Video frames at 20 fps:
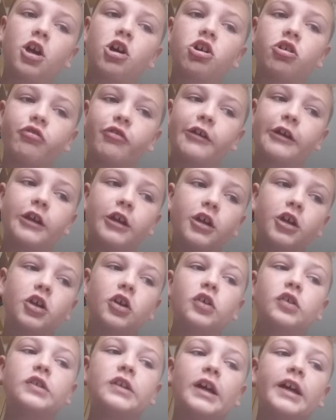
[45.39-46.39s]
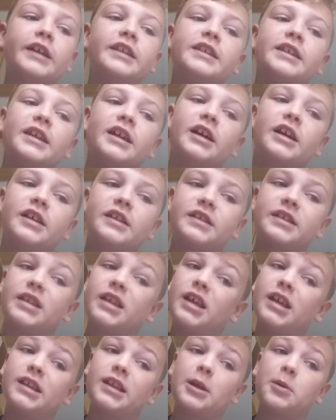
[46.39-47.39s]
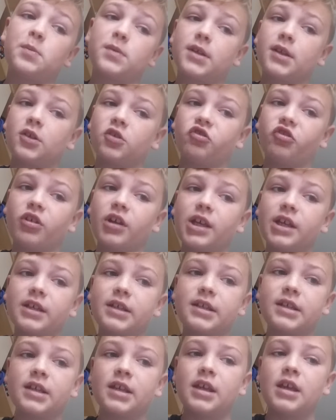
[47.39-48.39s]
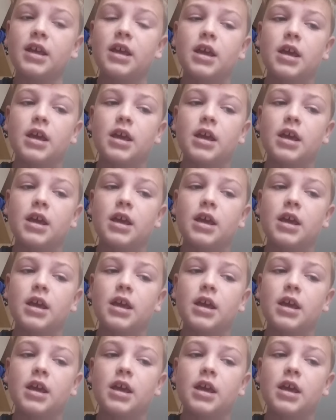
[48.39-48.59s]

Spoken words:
current, good ideas, tips and tricks,